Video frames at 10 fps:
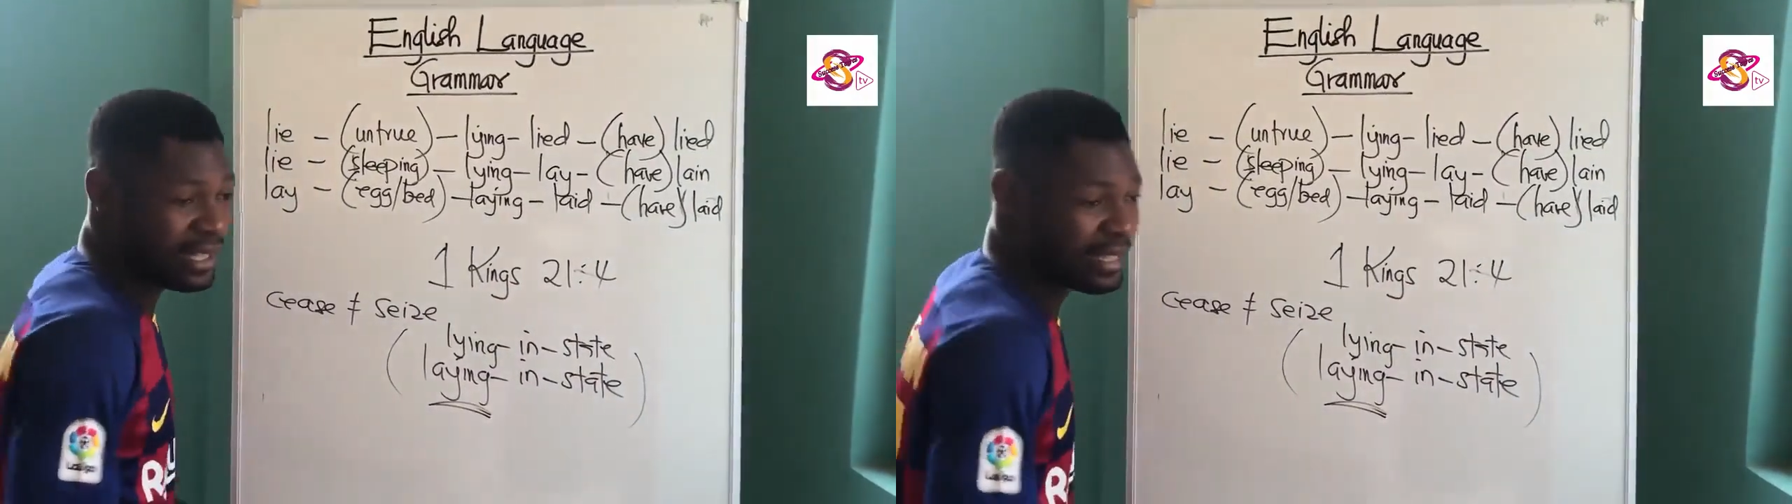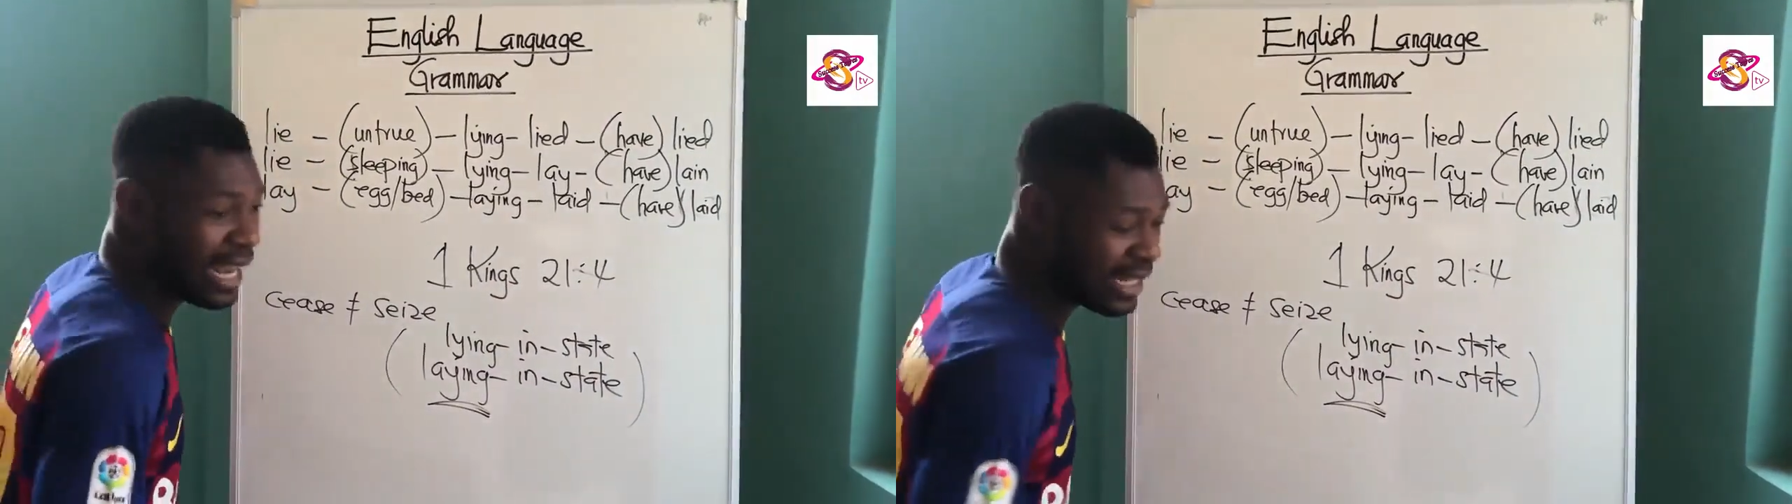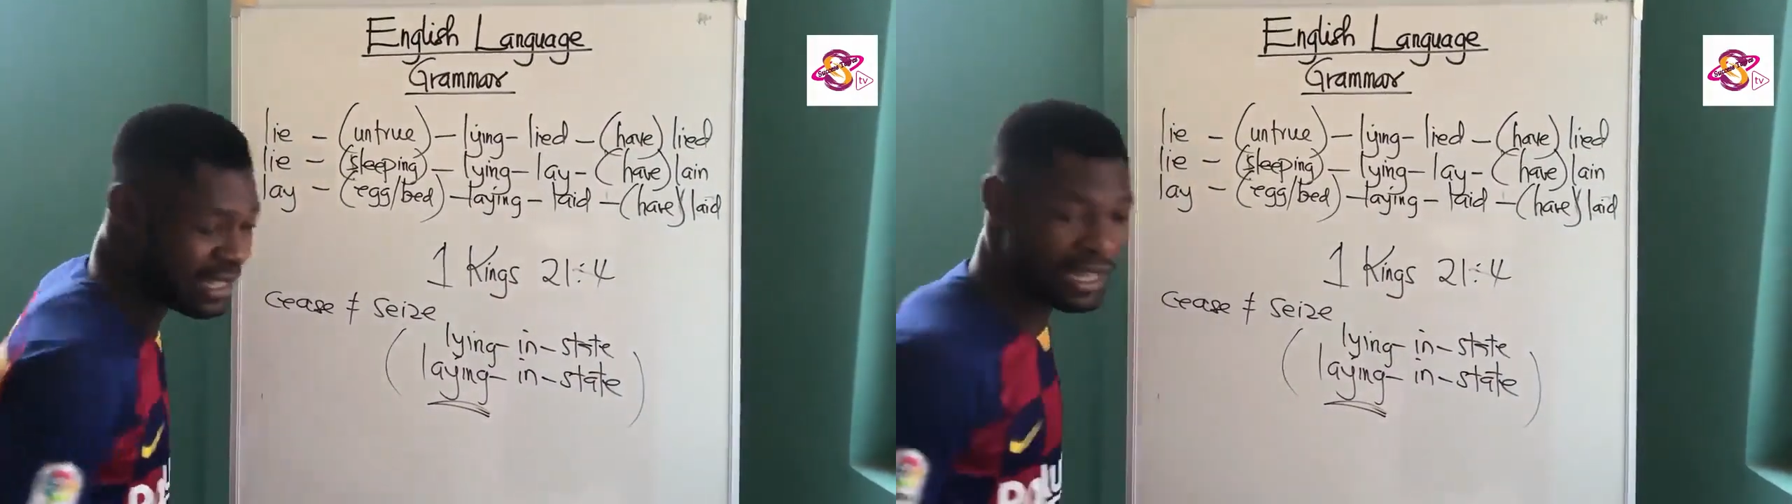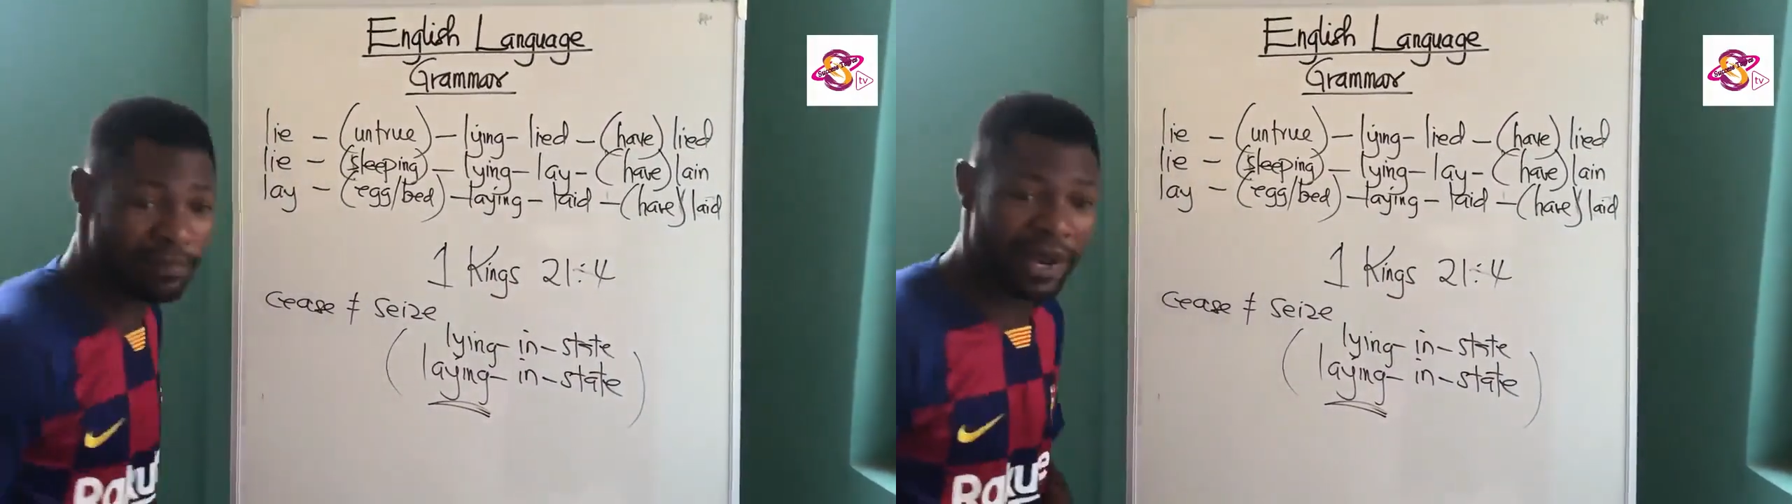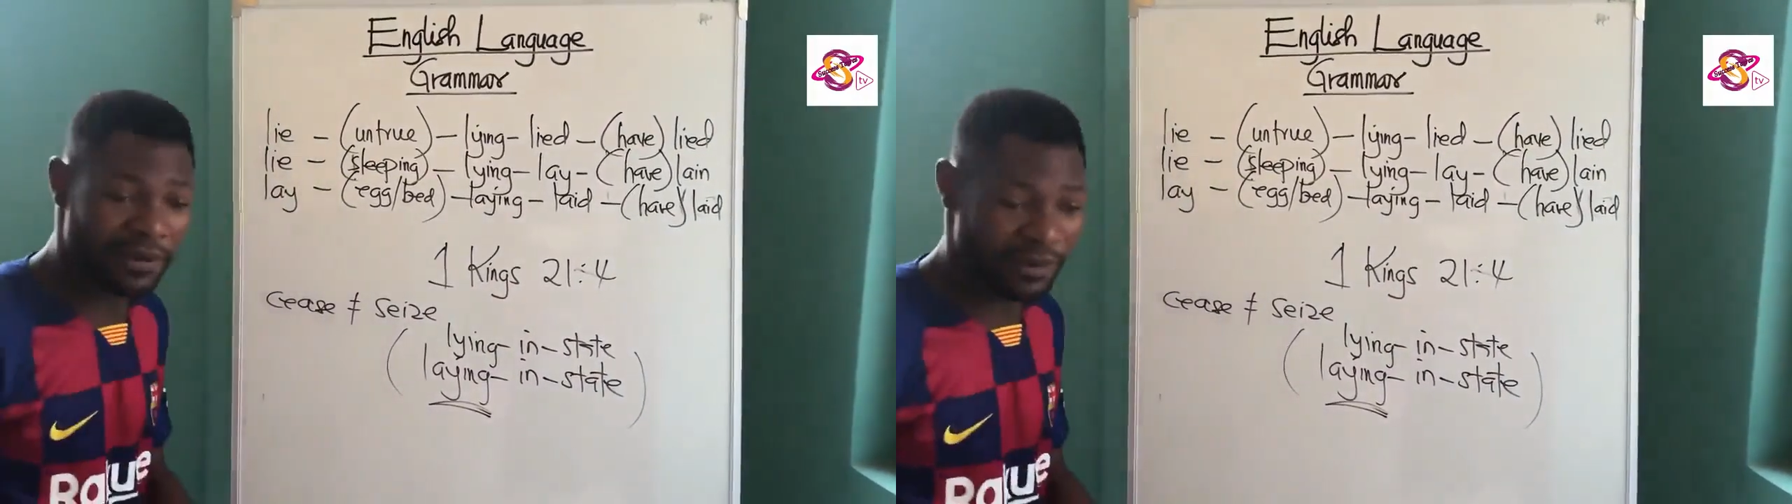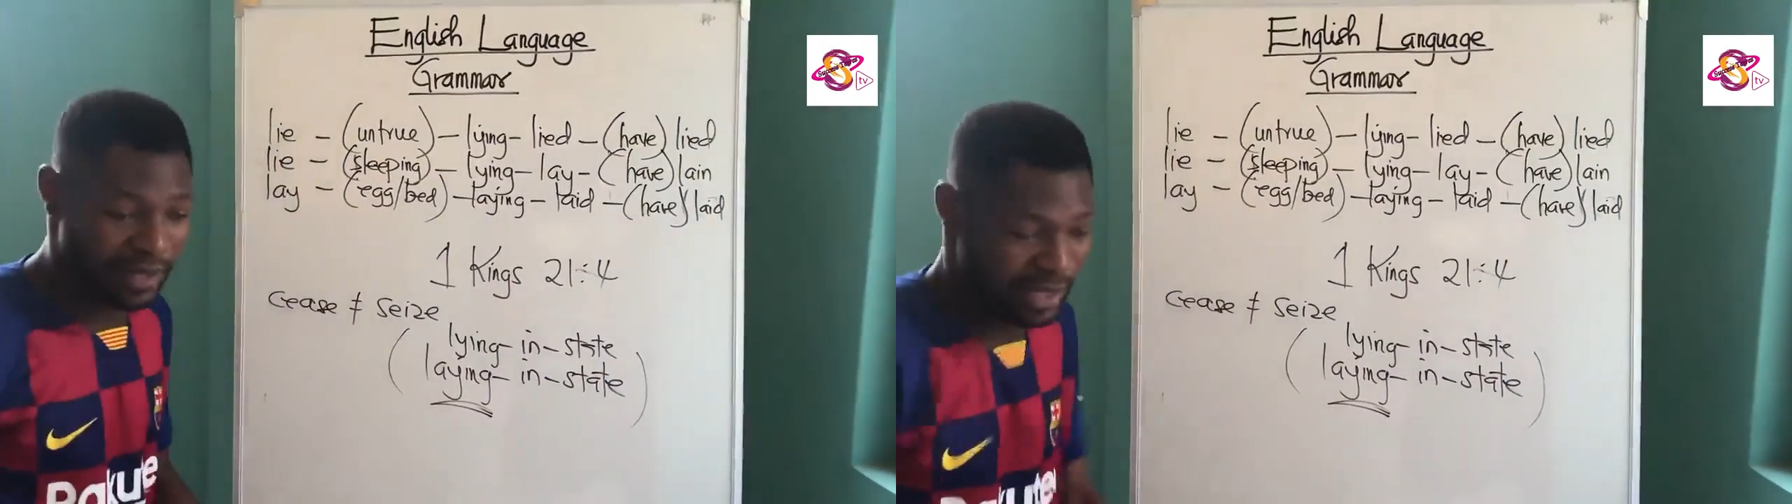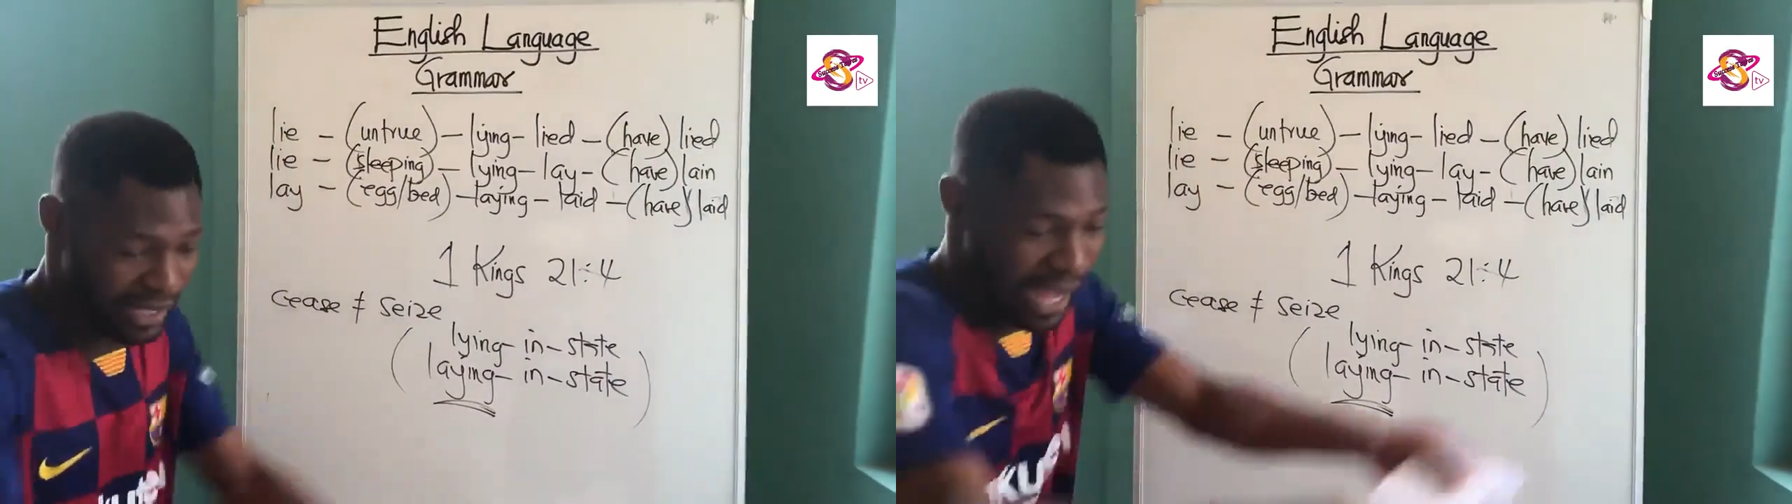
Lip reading: laying as a nipa no,